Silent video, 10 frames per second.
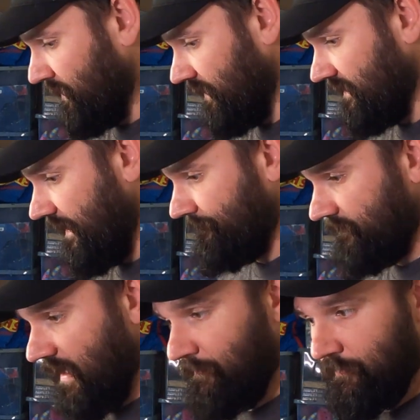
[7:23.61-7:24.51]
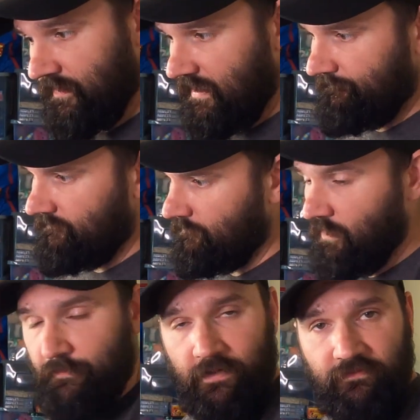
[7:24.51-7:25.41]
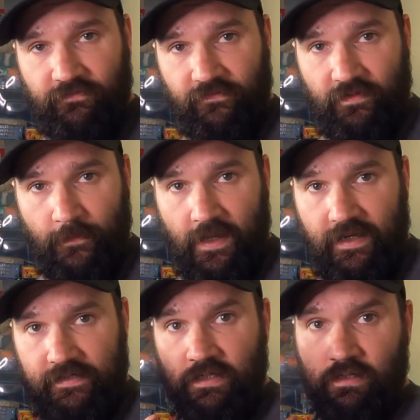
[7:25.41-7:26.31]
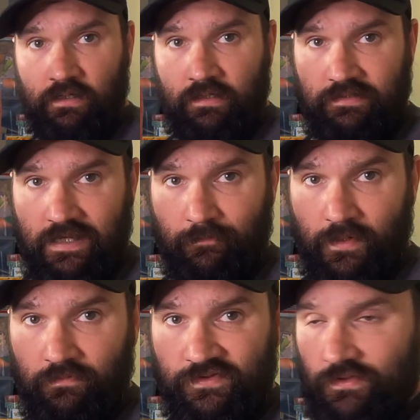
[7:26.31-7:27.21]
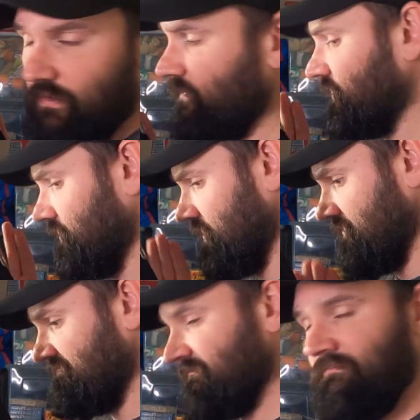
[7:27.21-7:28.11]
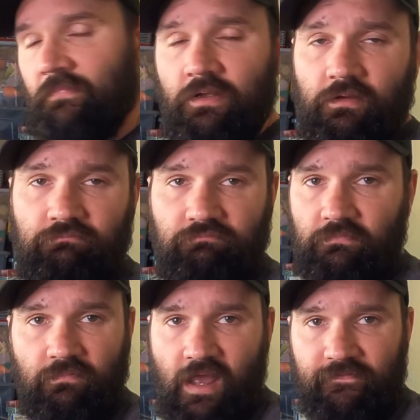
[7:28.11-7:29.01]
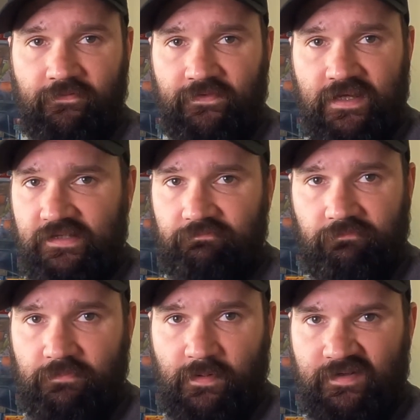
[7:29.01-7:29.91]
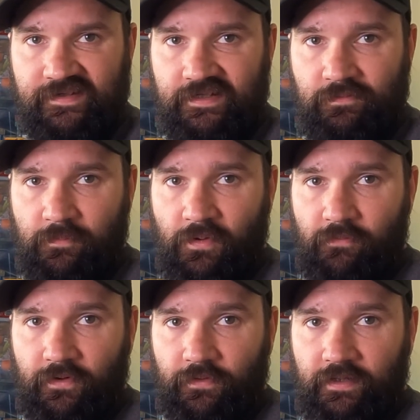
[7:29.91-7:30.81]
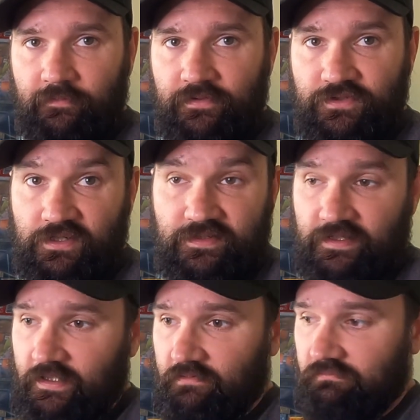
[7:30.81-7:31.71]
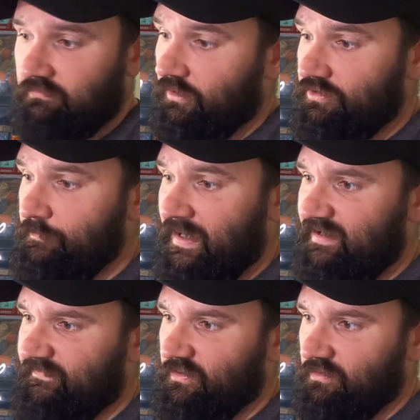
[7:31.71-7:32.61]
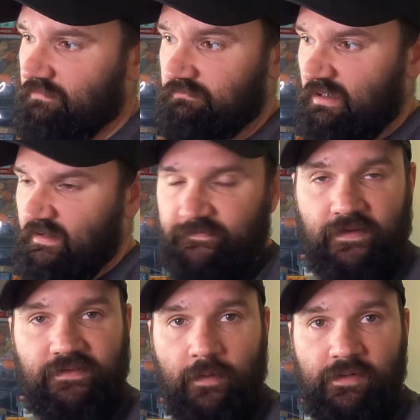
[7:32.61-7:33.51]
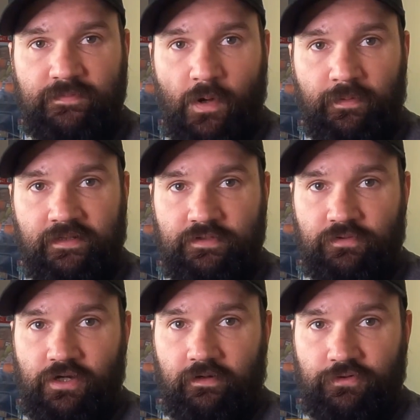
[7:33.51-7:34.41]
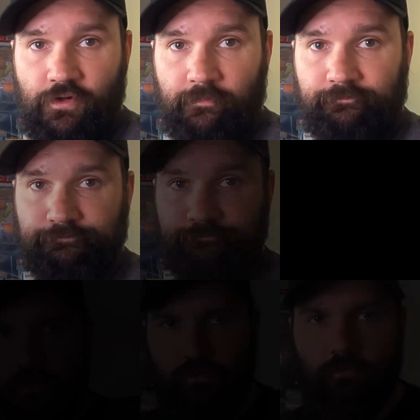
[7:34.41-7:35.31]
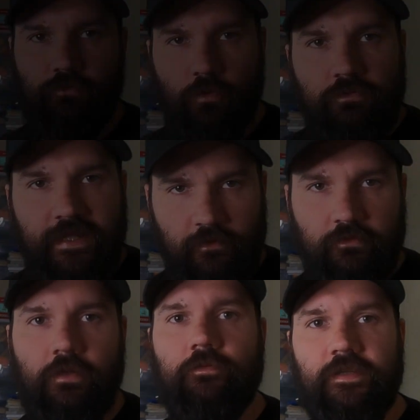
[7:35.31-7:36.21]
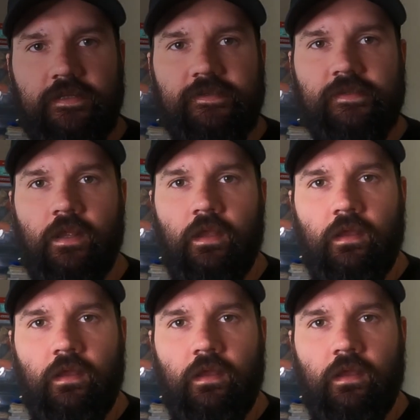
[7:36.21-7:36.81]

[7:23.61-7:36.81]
But yeah, happy with that. £1.50 paid, £10 sold. After fees, we're about £6 profit on that, which is not too bad for 5-10 minutes popping into a charity shop. As you'll no doubt notice,